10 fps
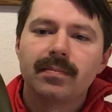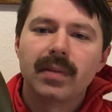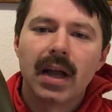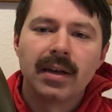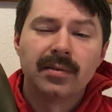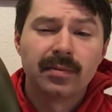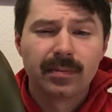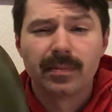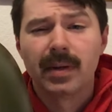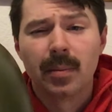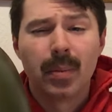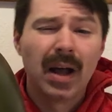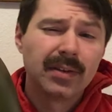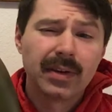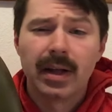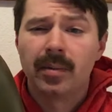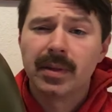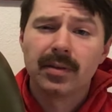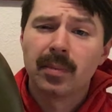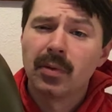kind of composite
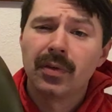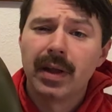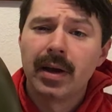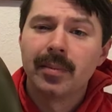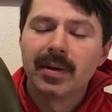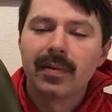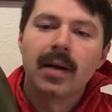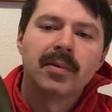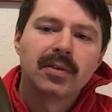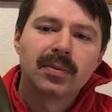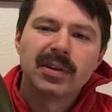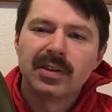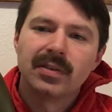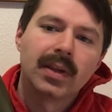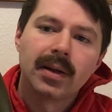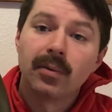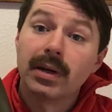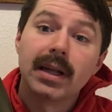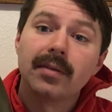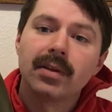helmets, mostly aramid fibers, which is like
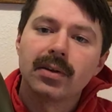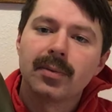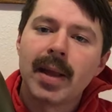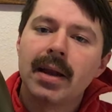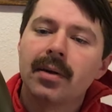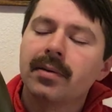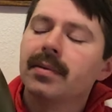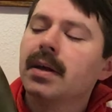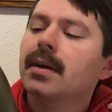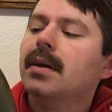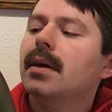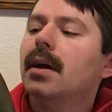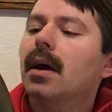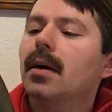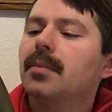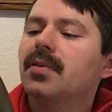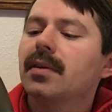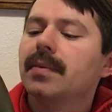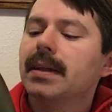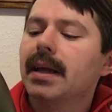what Kevlar is made out of, um,
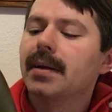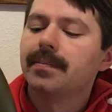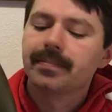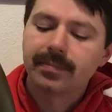stuff like that.